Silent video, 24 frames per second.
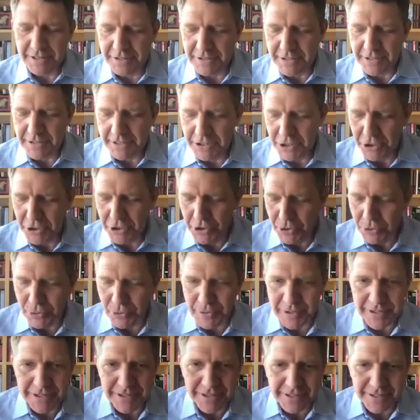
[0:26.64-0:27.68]
thank
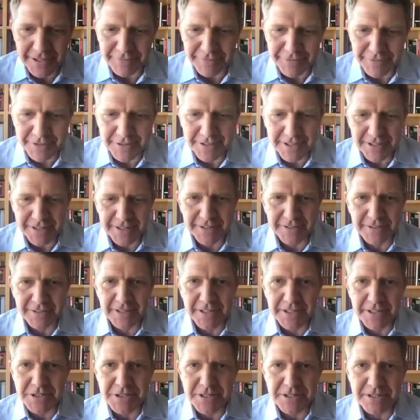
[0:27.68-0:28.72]
you, uh, Evan, and
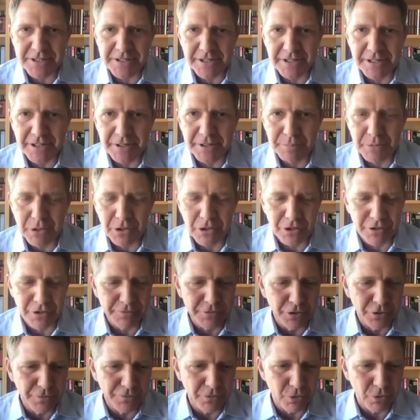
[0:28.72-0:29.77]
thanks um, all of
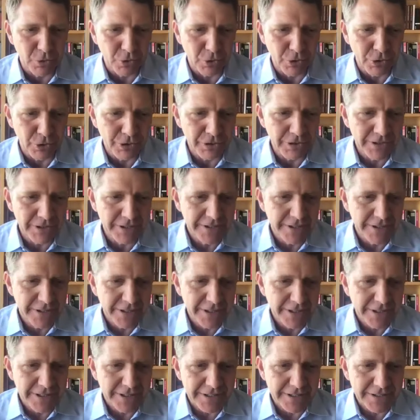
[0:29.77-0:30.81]
you for
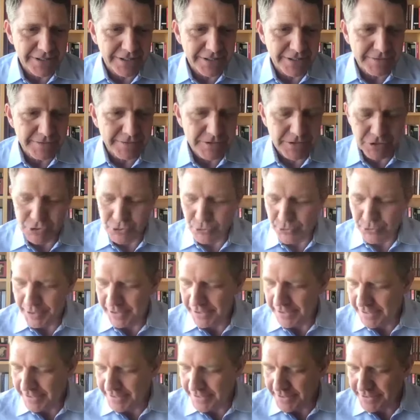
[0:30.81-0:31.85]
uh,
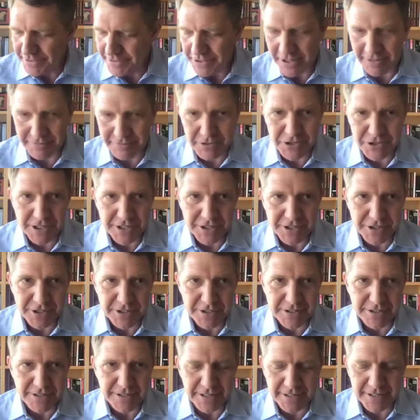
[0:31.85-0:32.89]
joining in this conversation
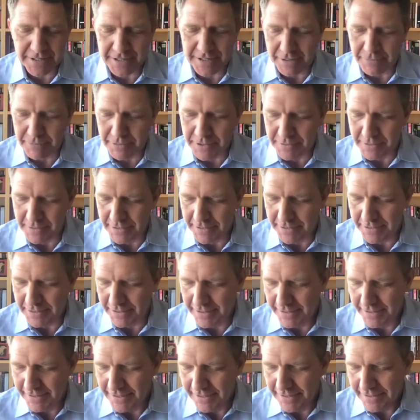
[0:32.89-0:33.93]
today. I want to thank
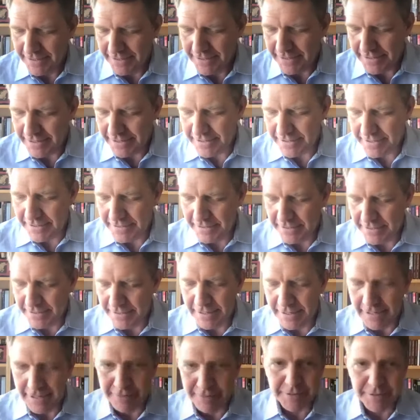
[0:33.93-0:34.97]
uh,
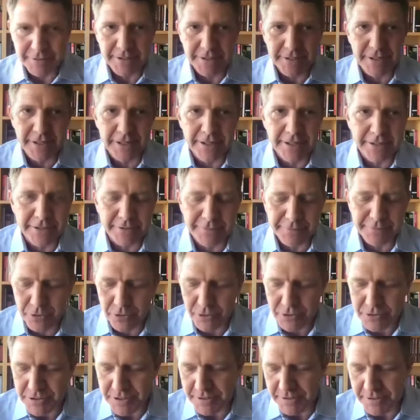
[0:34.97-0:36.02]
again Evan and the
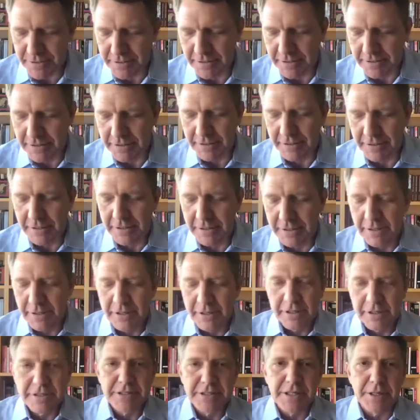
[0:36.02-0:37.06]
folks at the
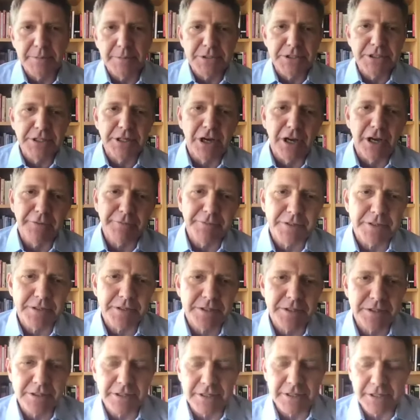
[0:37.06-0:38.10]
C M C
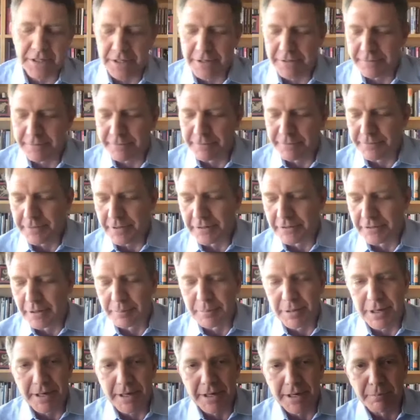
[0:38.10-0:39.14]
Office of
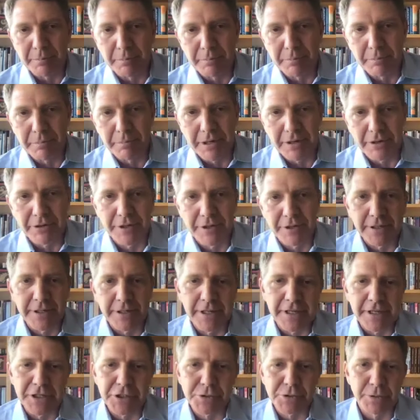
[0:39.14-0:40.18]
Alumni and Parent
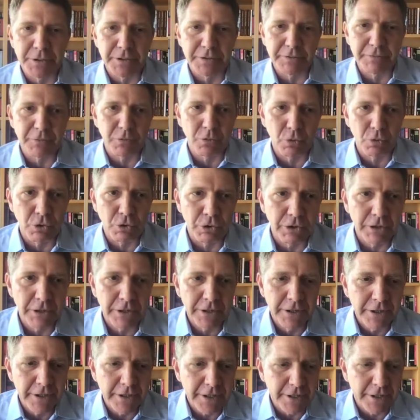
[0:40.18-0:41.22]
Engagement for
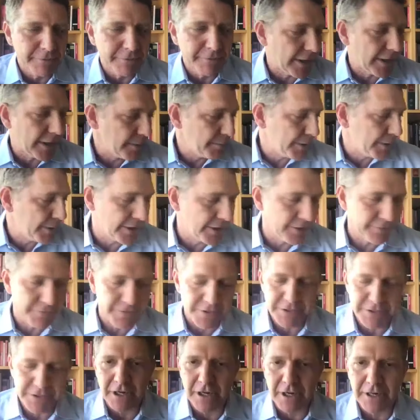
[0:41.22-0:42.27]
inviting me to give
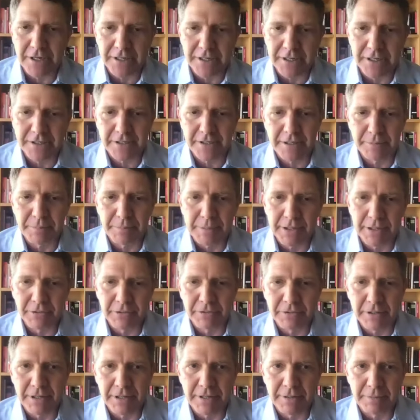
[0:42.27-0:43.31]
this talk about
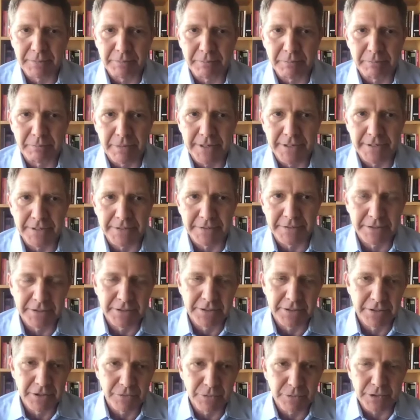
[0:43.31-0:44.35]
um, my
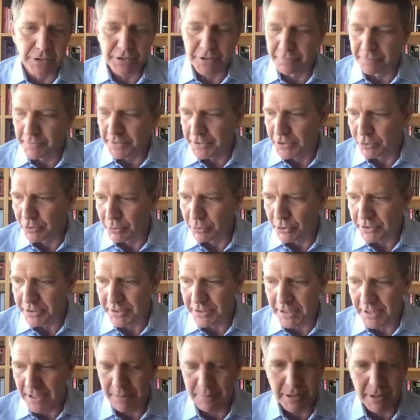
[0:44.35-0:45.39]
relatively new book.
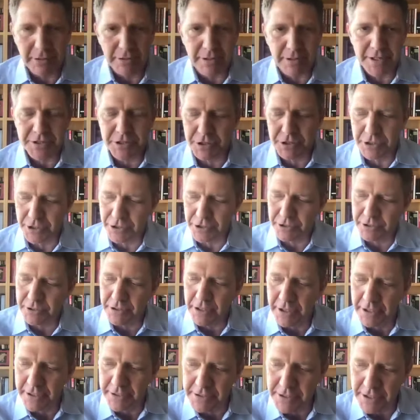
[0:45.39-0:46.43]
It came out last year,
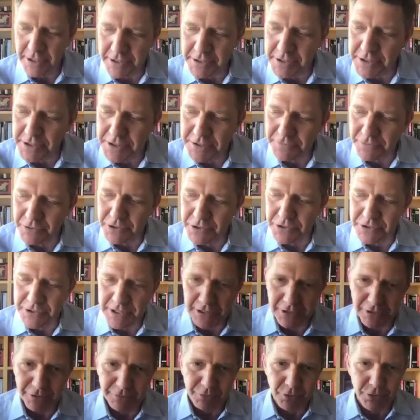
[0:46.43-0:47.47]
uh, Texas versus
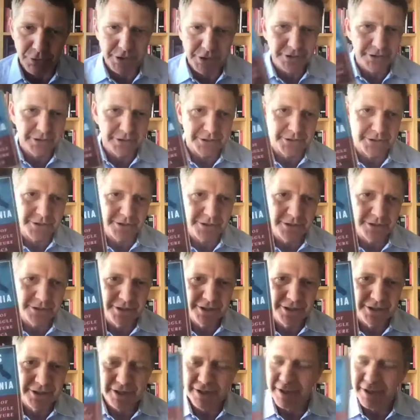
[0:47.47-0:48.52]
California. Here's
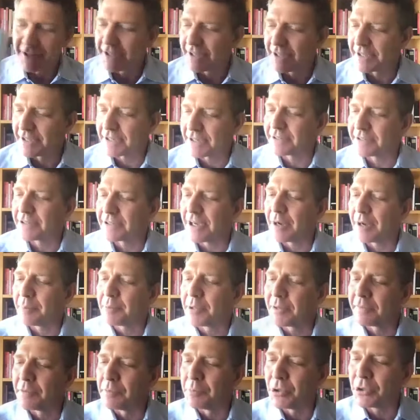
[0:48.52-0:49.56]
a
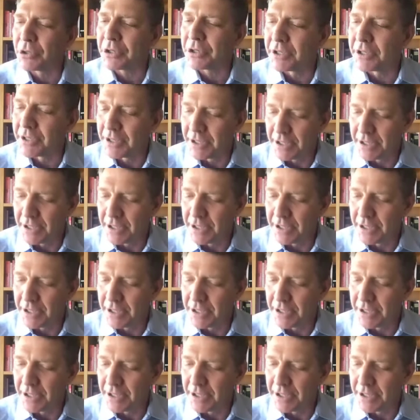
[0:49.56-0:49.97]
copy of the book.